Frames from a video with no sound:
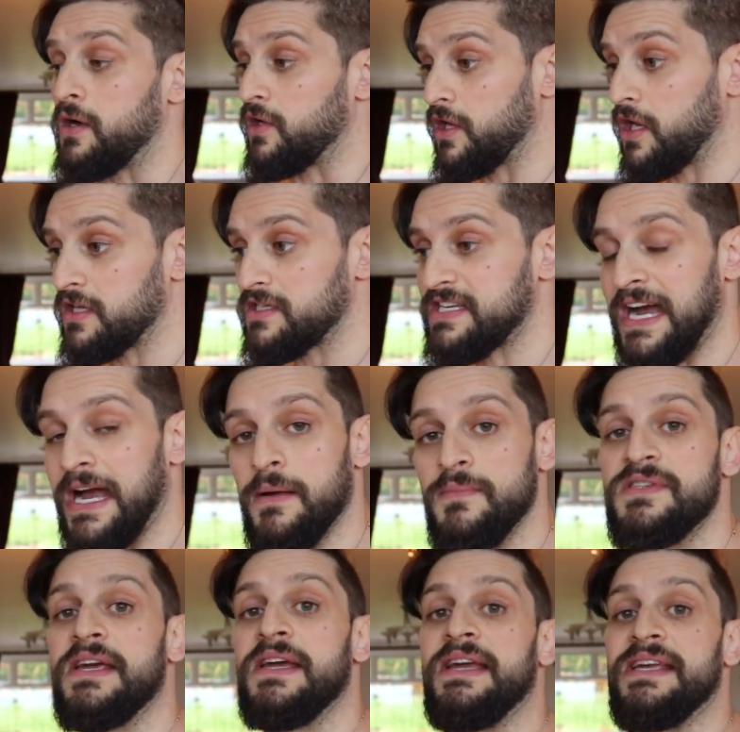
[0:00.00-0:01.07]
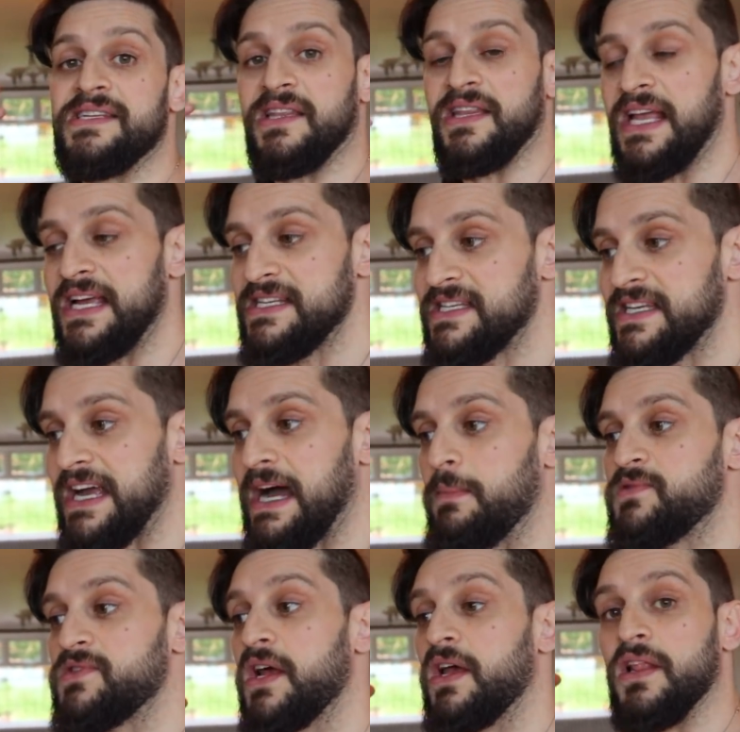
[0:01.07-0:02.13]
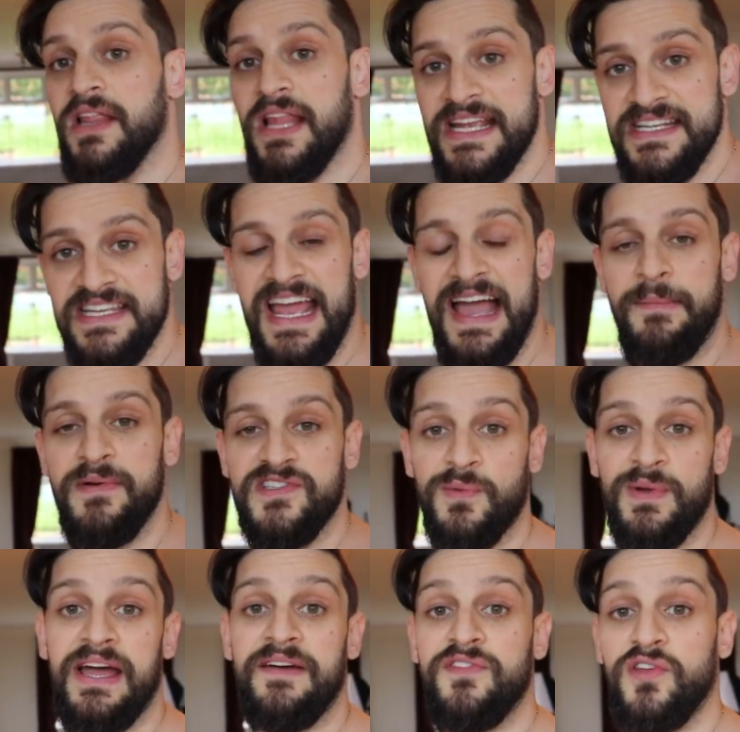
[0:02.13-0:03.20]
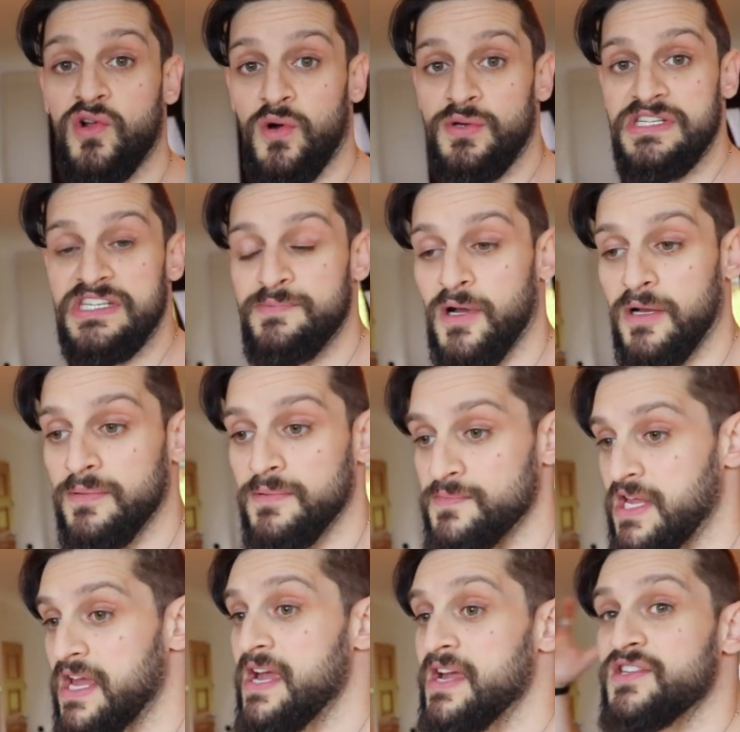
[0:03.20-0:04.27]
And a lot of times it's lazy abs, lazy habits that we have that cause these problems.